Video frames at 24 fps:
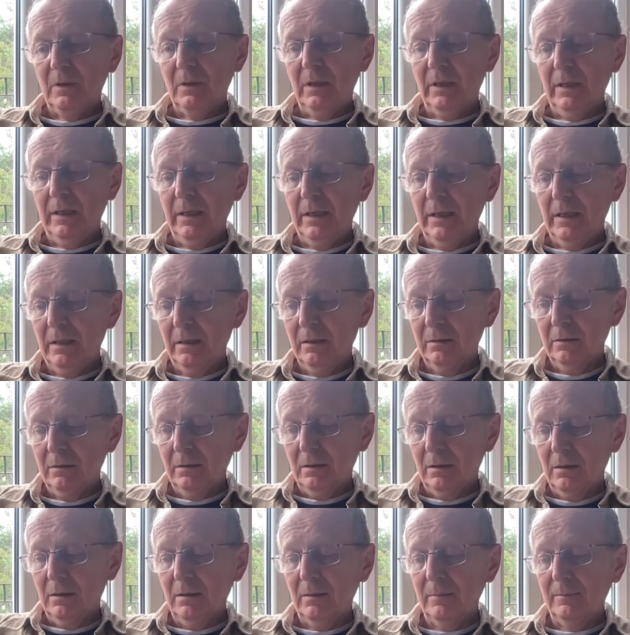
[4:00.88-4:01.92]
And
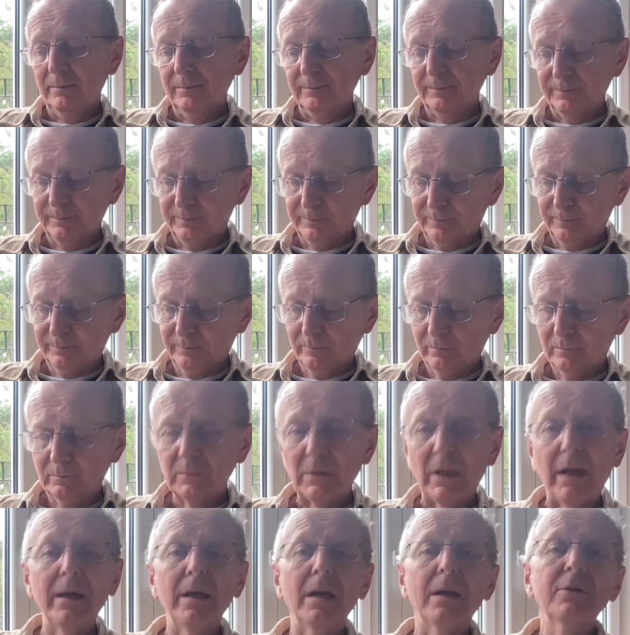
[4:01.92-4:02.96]
um,
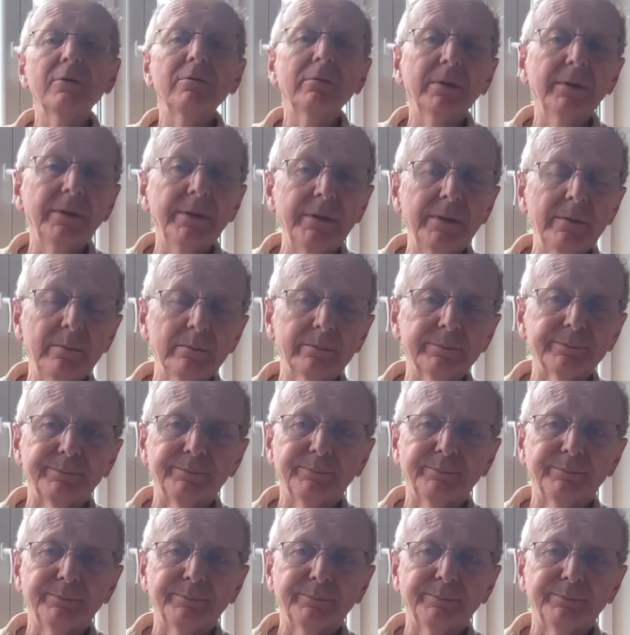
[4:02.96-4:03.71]
I actually